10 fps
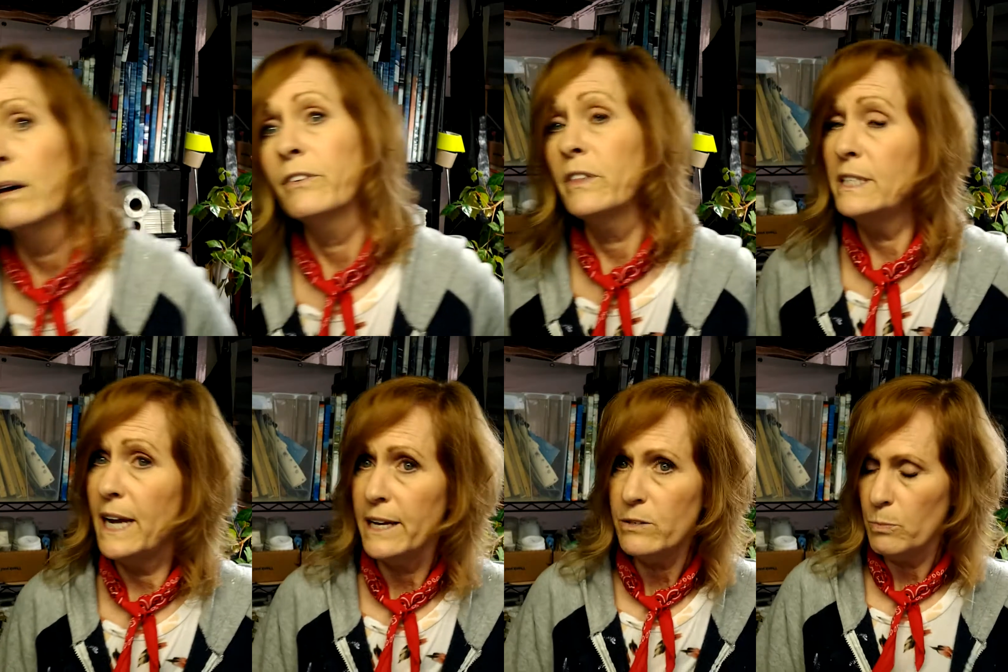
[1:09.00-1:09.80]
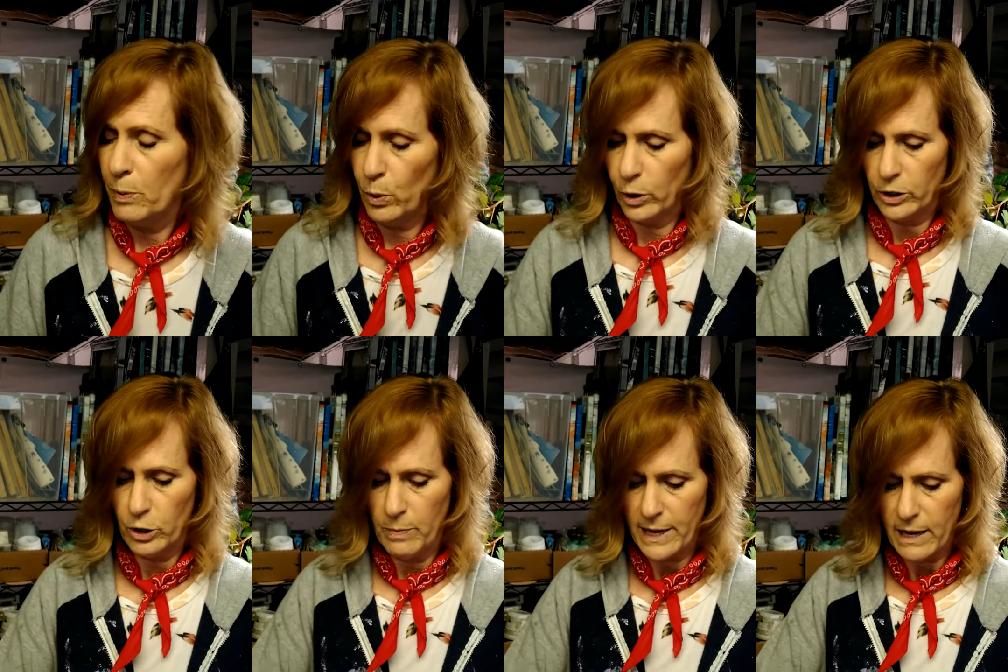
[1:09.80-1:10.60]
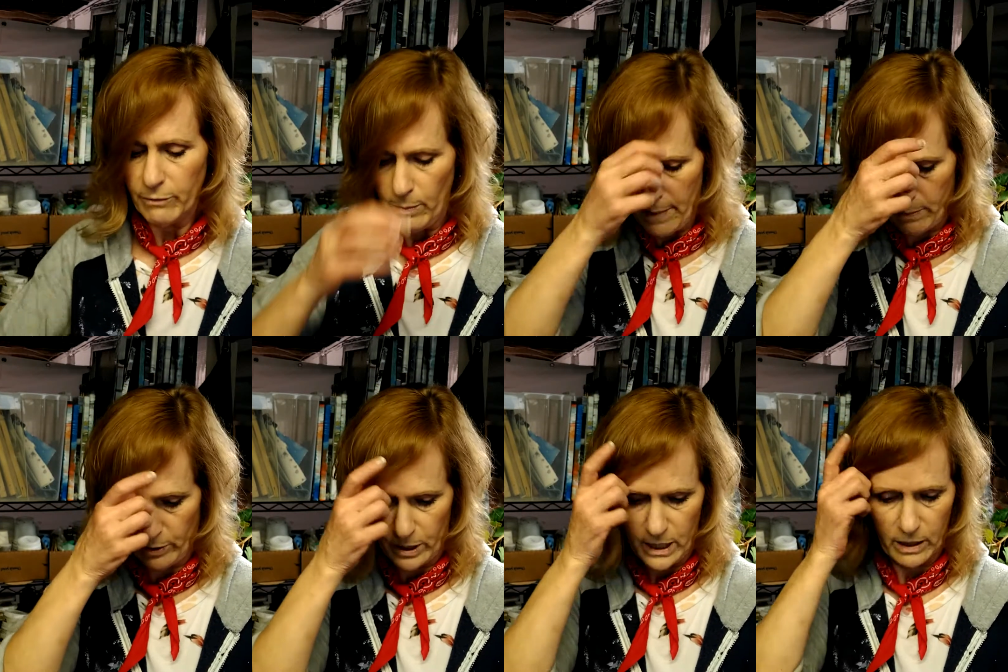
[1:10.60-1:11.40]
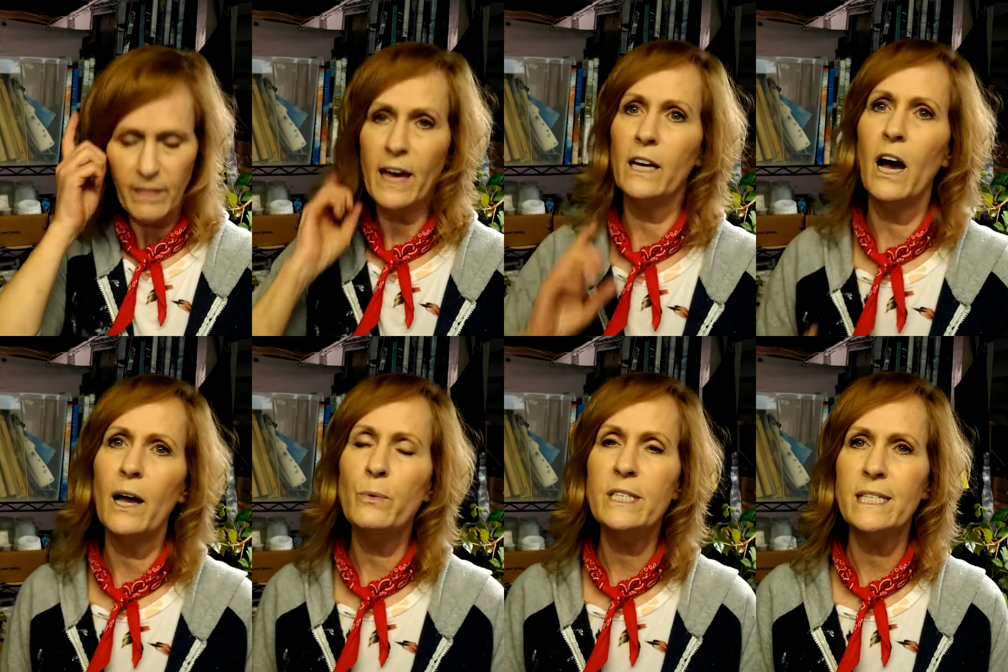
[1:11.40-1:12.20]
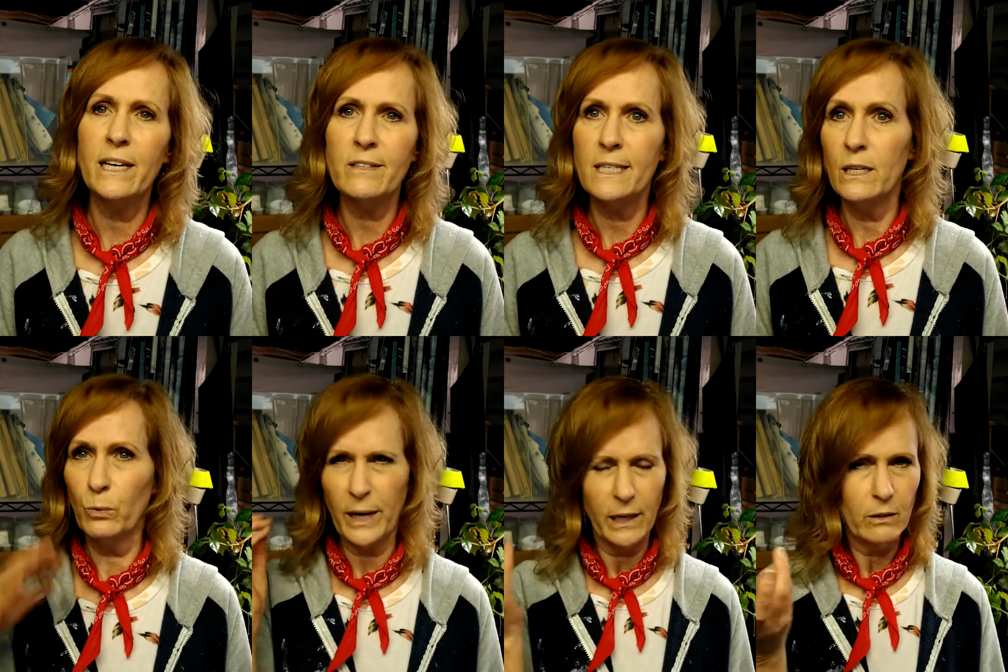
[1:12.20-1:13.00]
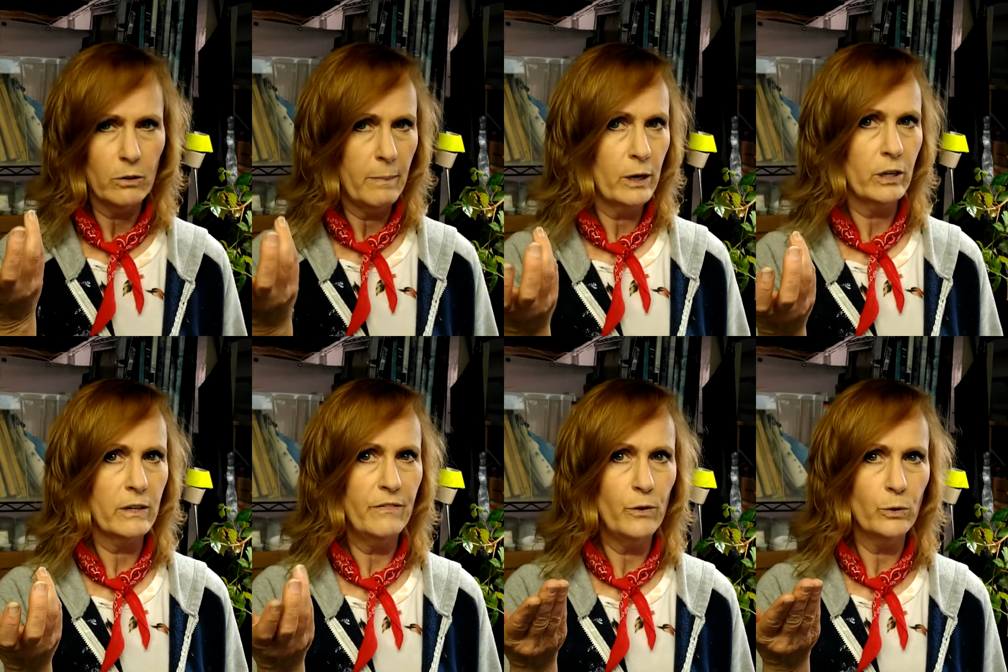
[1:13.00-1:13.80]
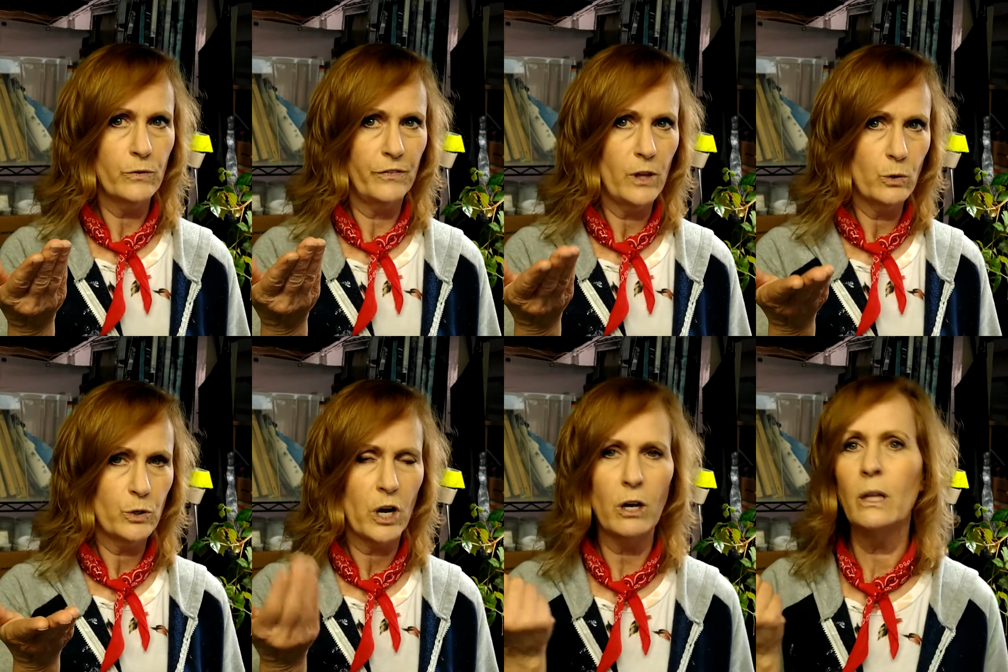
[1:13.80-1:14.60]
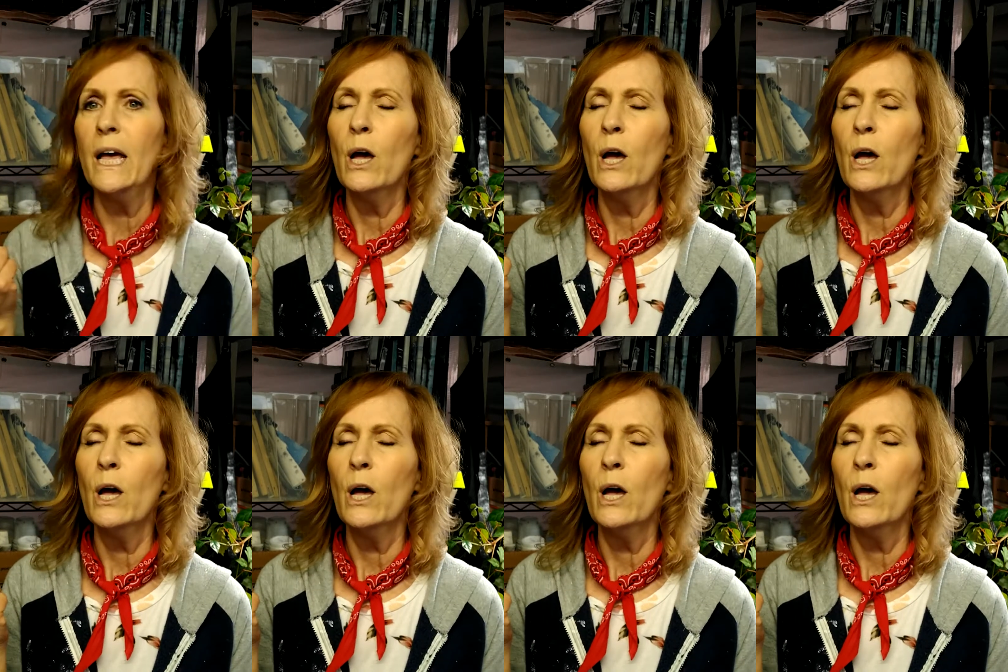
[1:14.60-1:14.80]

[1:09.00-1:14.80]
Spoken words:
for the Dazzle pour, you may have remembered that I was testing regular American Floetrol